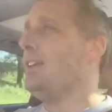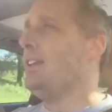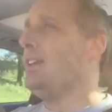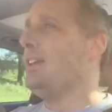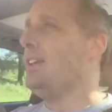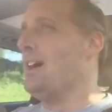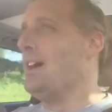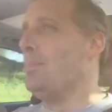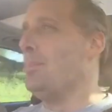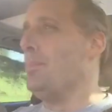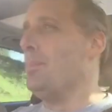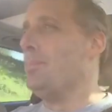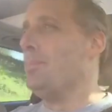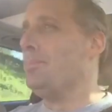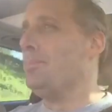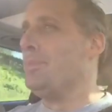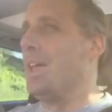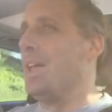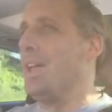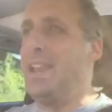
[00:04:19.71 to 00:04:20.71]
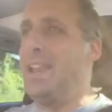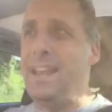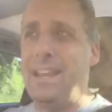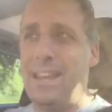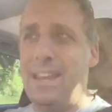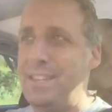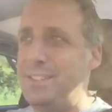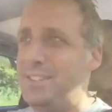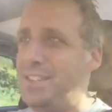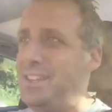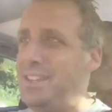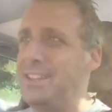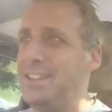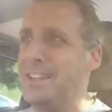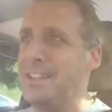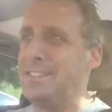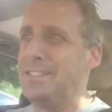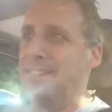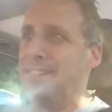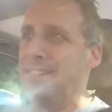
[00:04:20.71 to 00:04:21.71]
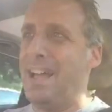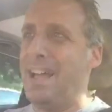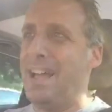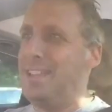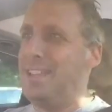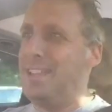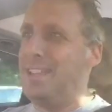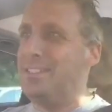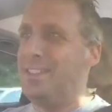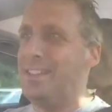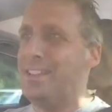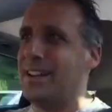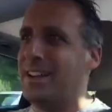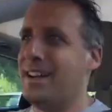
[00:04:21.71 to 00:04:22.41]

It ain't easy. It's not easy.